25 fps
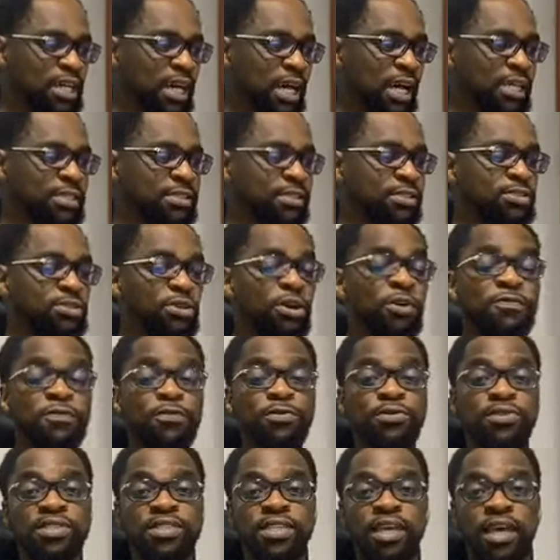As is
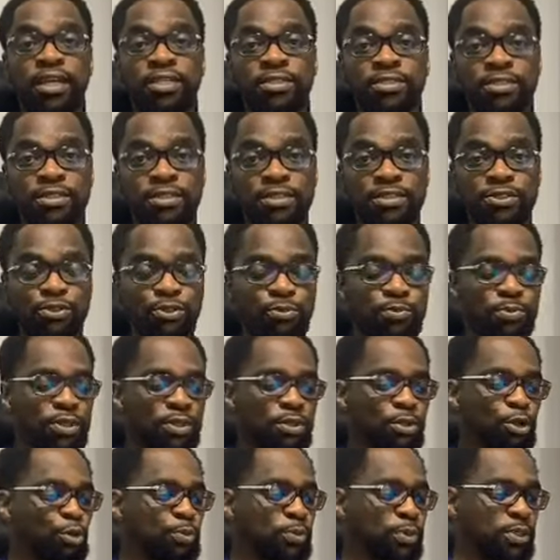often said, to be
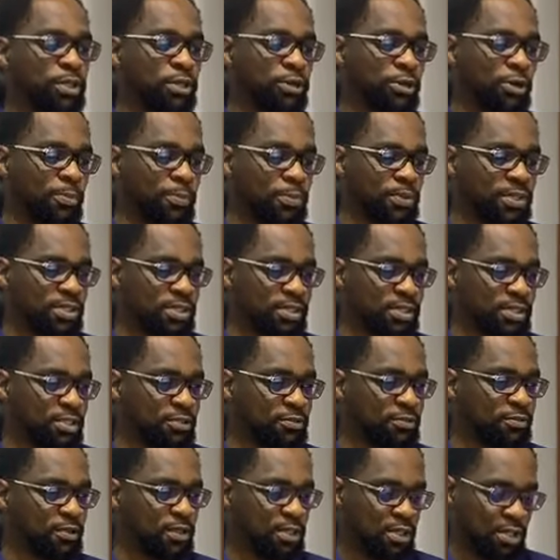globally
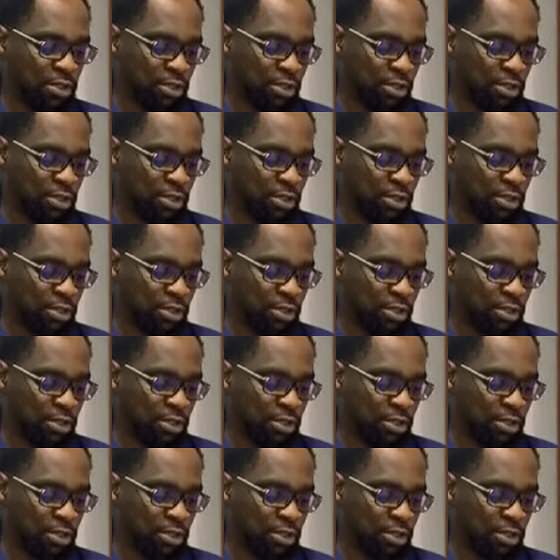competitive,